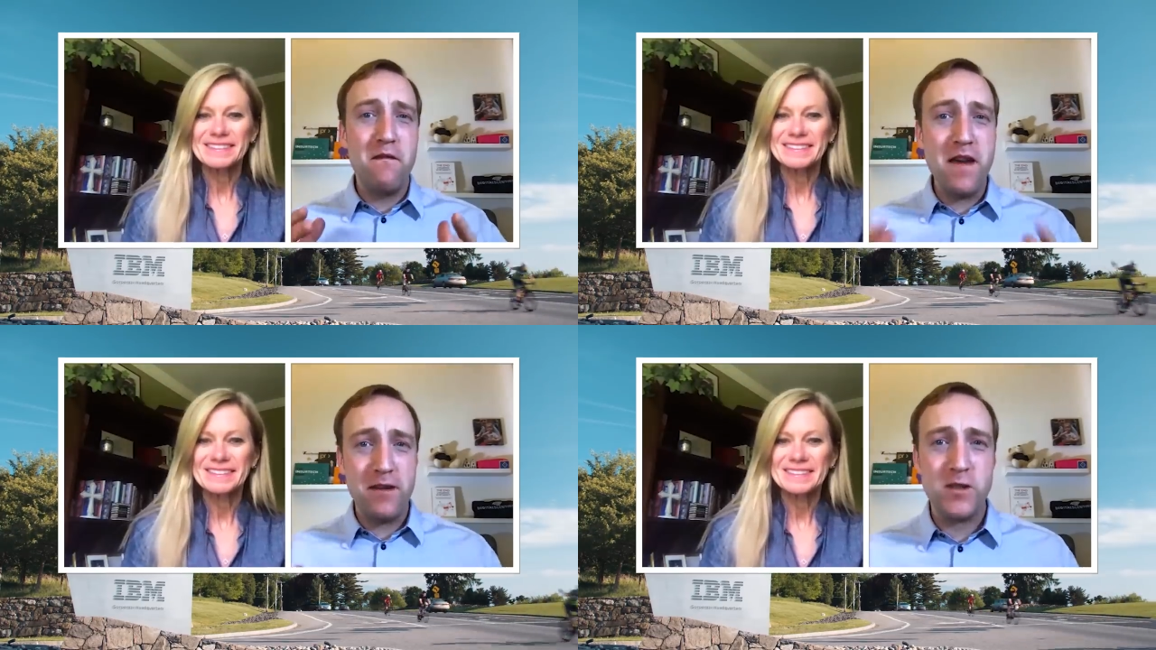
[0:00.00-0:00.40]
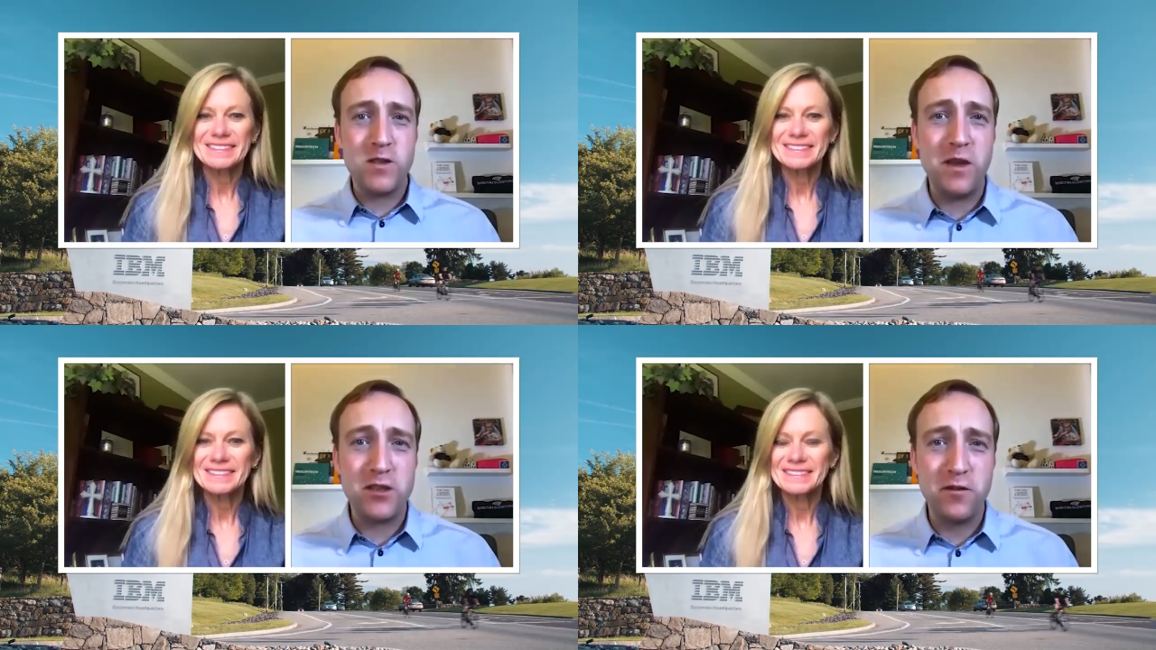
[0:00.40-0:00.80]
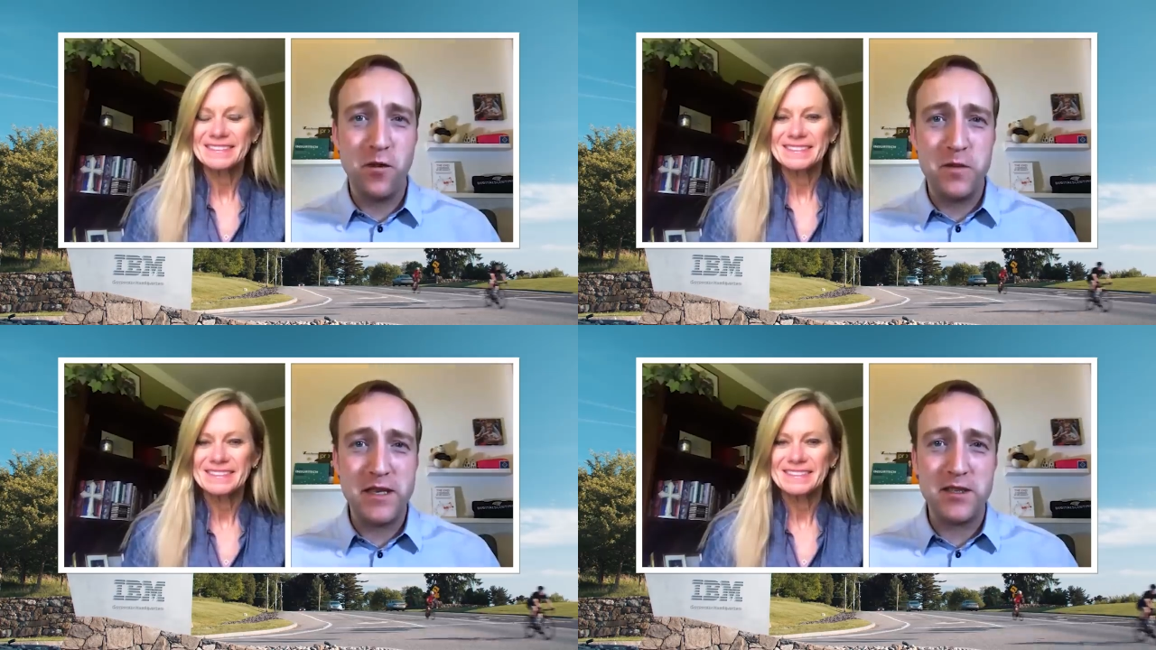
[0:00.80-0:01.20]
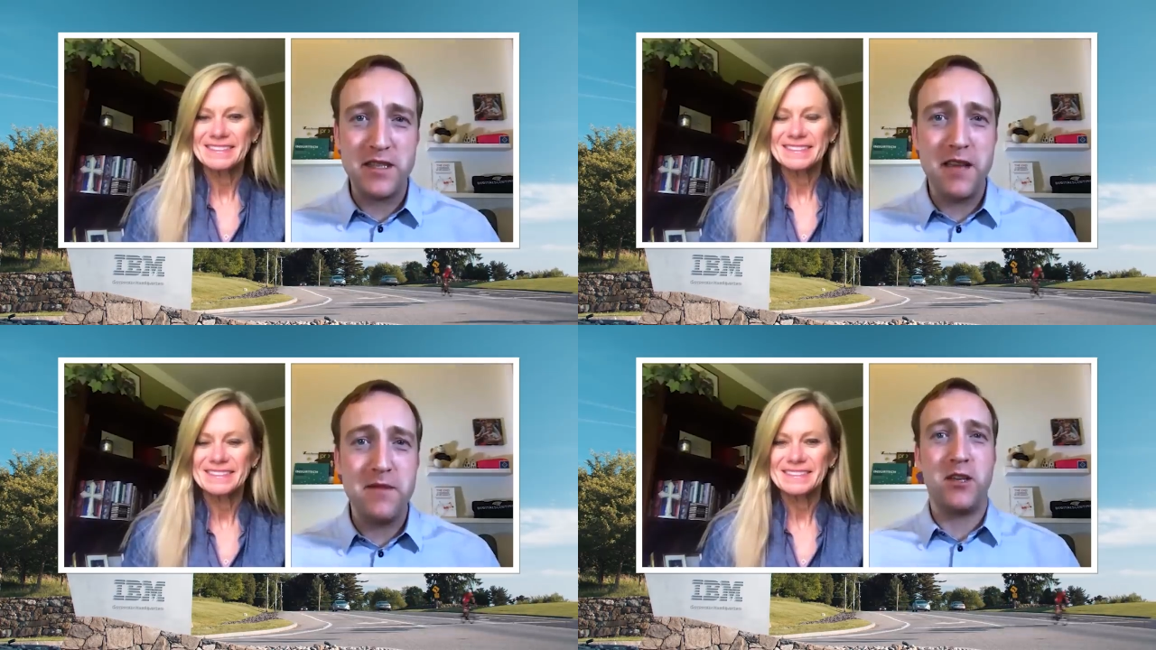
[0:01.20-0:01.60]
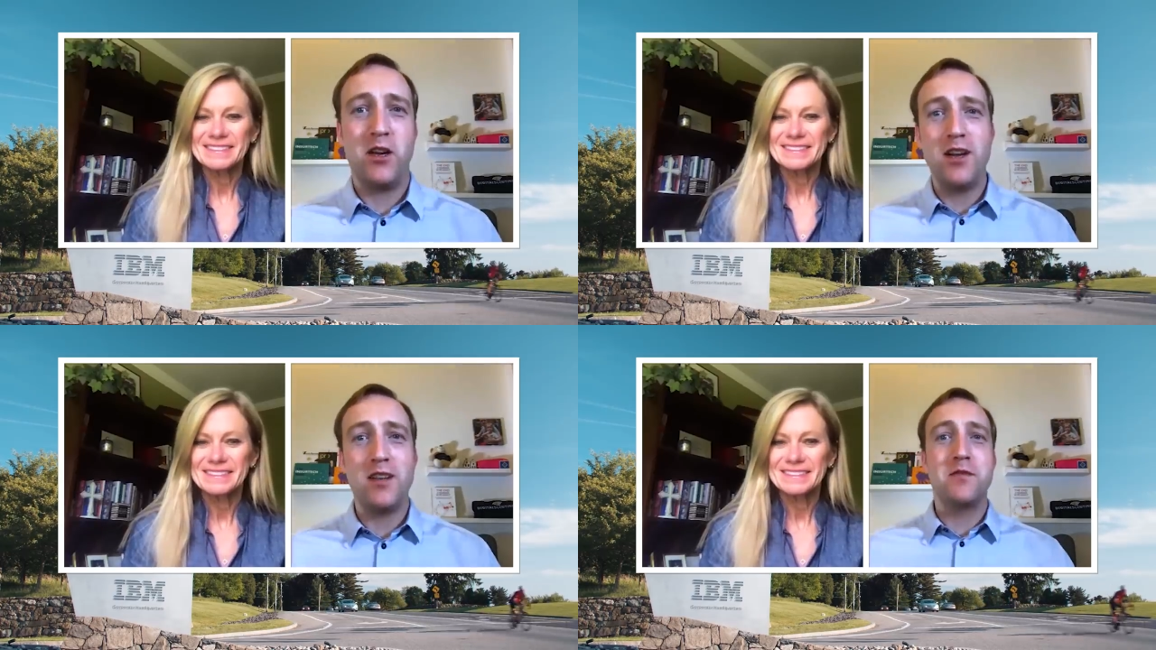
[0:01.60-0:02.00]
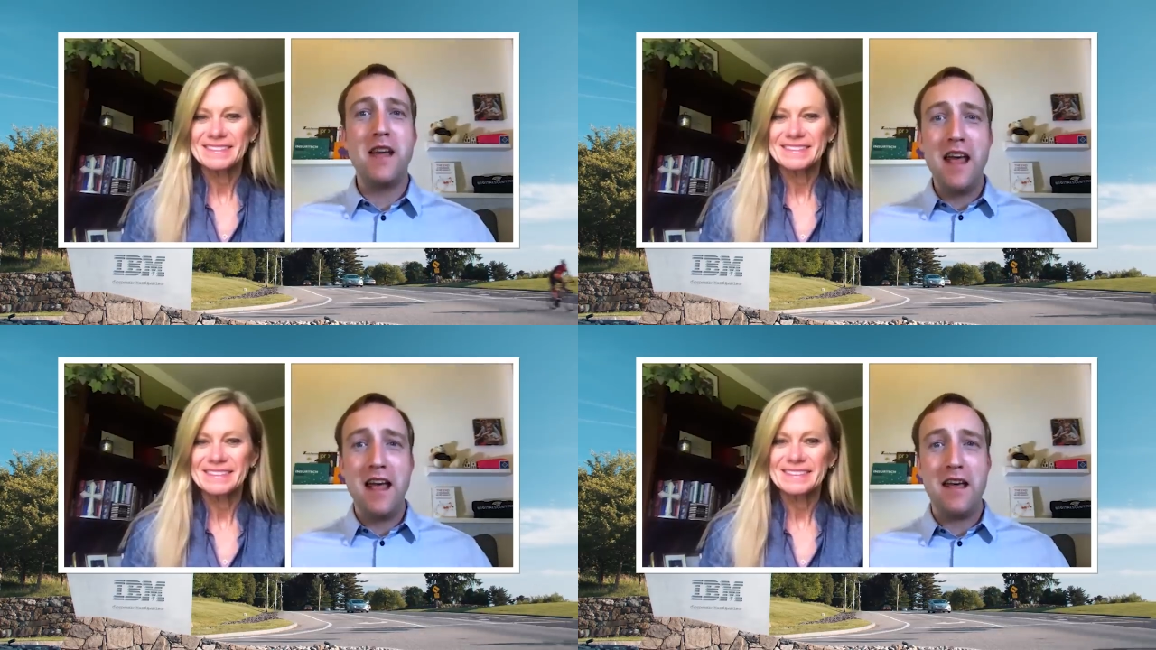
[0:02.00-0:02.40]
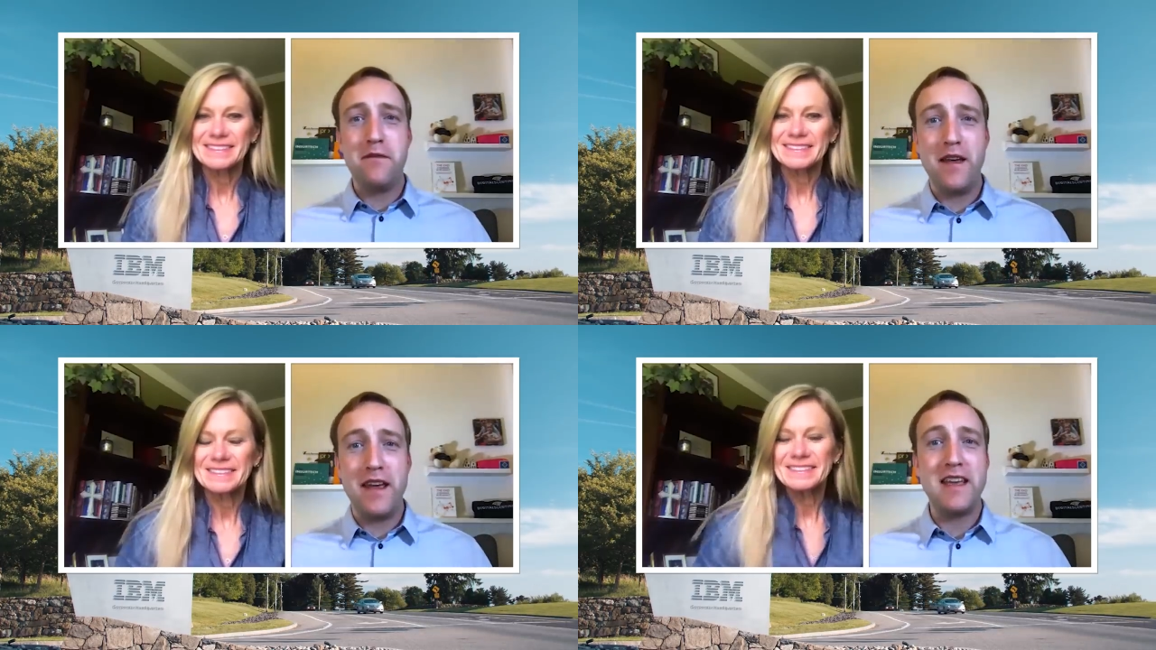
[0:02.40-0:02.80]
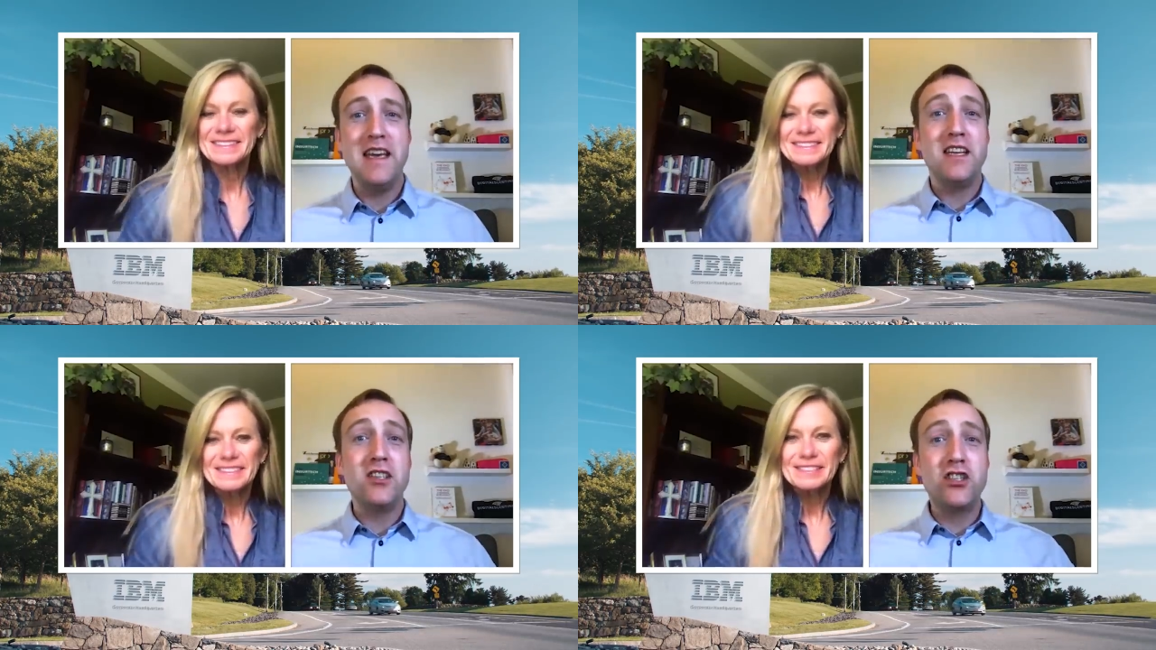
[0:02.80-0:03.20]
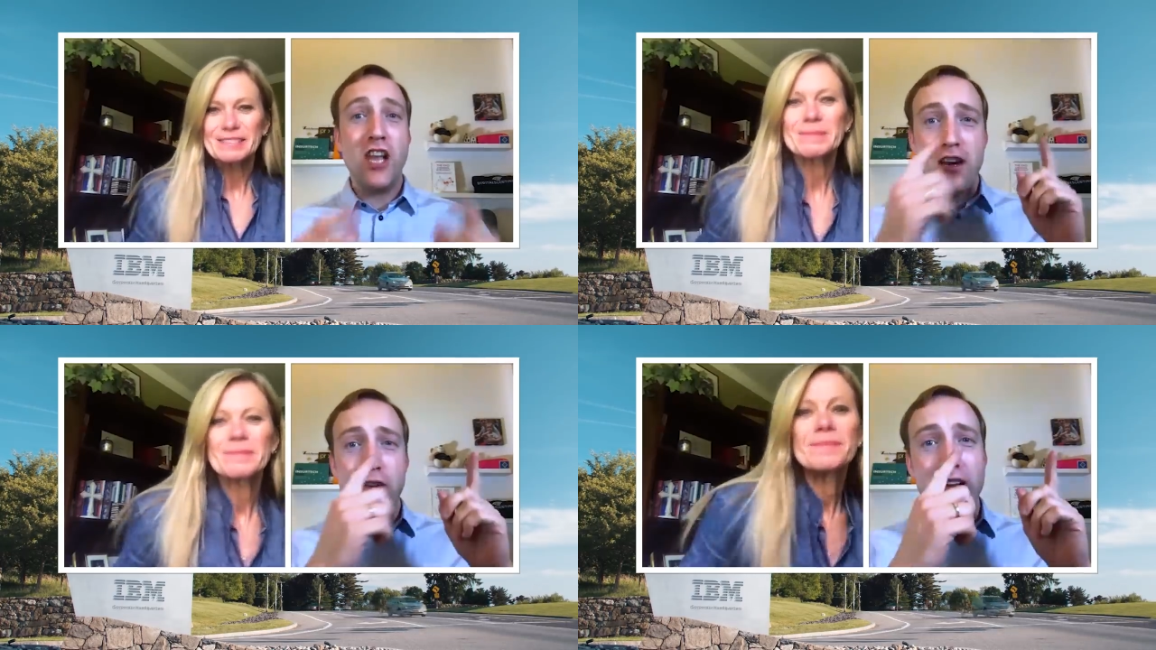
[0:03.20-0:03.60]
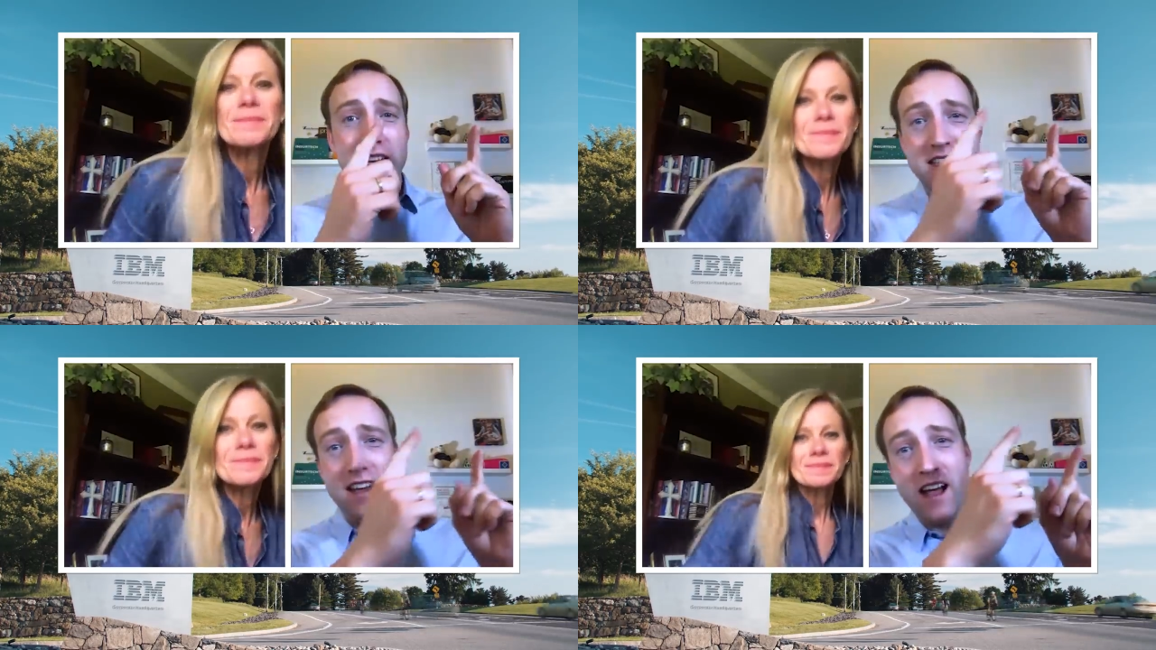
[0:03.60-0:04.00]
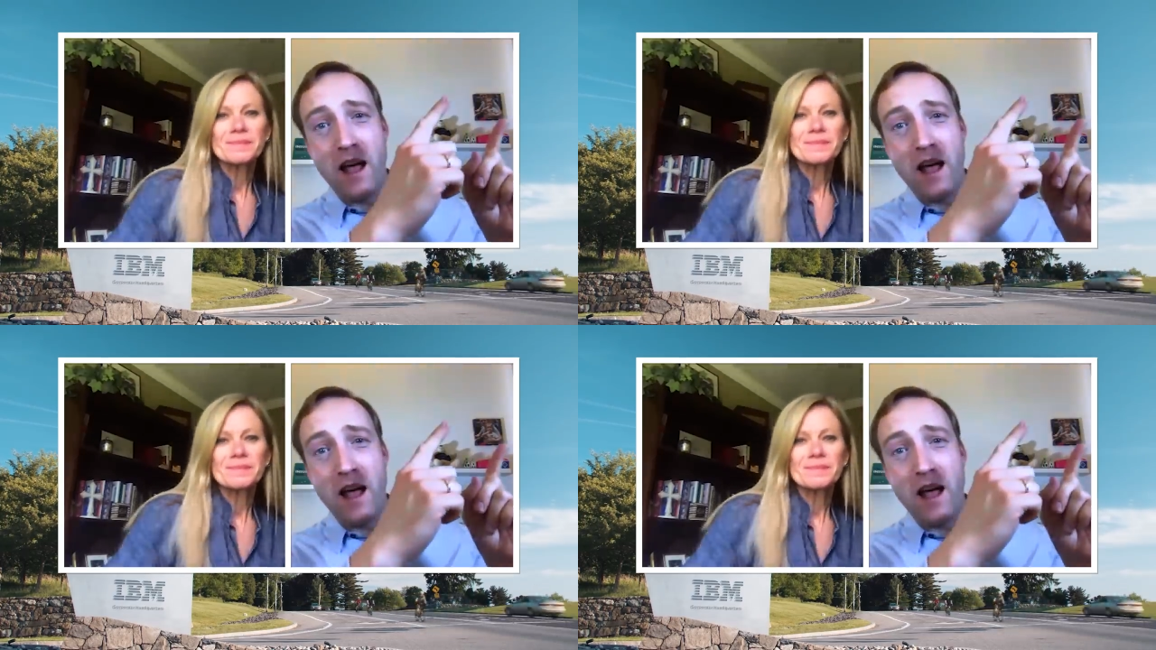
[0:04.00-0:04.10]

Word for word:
Speaker 1: very special for Bea Today because we have a generator